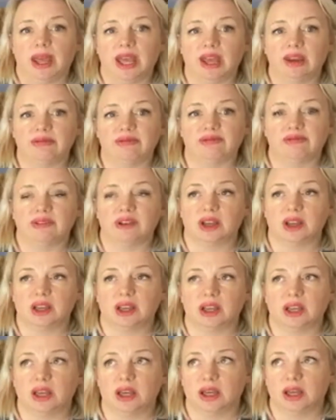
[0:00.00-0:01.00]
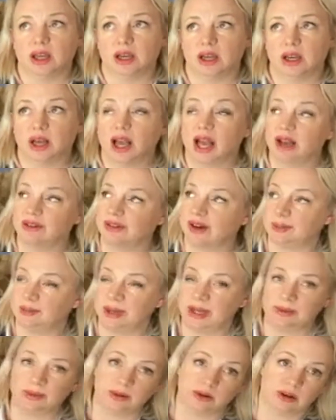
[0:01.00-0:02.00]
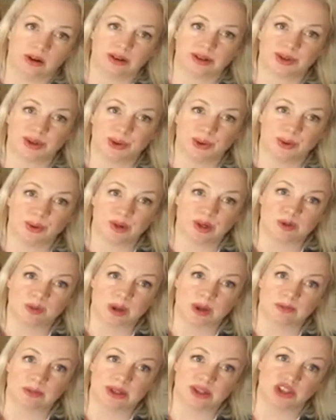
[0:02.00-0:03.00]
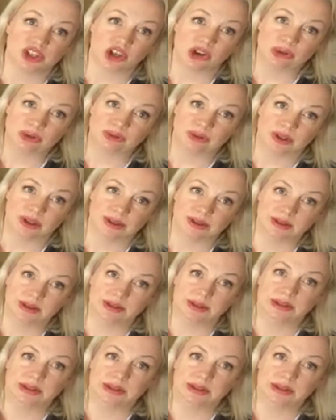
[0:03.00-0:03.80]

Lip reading: If I have had people ask, oh, I want to paint my sofa,